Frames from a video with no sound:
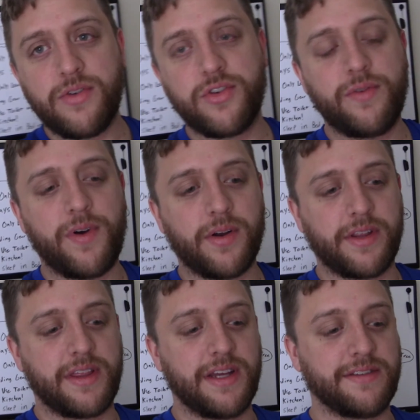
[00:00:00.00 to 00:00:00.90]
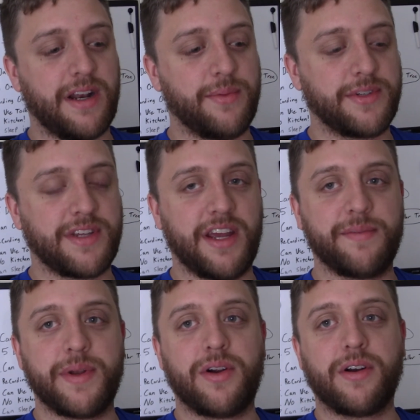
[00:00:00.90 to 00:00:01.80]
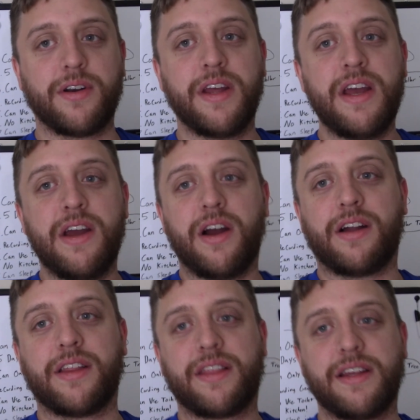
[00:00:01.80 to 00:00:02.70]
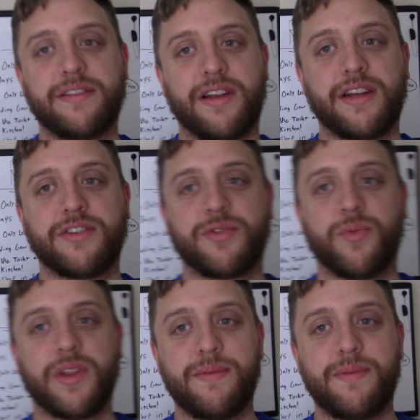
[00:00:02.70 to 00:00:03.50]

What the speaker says: So far, the things that I would say have been hard are the things that I just really